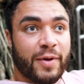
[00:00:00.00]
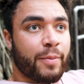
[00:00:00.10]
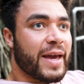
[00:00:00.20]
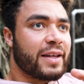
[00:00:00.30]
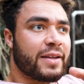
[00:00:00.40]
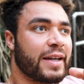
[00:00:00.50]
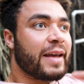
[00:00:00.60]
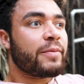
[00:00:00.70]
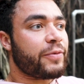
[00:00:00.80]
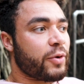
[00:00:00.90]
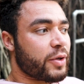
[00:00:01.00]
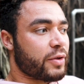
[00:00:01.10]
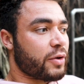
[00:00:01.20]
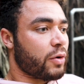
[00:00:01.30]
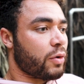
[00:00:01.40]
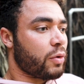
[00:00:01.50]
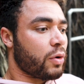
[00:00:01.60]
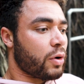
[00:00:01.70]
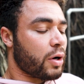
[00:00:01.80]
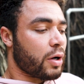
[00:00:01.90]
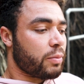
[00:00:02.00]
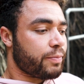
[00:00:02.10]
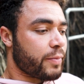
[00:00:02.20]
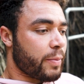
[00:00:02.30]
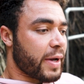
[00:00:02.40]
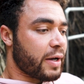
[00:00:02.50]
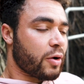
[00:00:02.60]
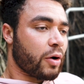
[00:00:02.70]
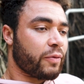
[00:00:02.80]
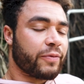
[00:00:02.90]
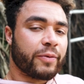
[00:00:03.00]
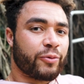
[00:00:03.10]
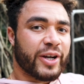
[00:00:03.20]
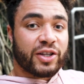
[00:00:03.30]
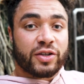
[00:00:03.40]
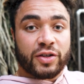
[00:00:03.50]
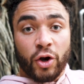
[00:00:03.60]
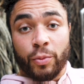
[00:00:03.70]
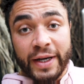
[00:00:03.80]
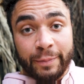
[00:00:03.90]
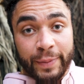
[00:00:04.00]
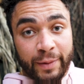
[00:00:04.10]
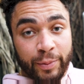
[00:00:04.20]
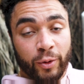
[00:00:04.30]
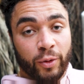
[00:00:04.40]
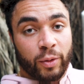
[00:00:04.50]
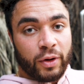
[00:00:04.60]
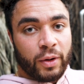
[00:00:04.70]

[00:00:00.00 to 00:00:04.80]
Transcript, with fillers: amazing influencer or I may not have reached so many people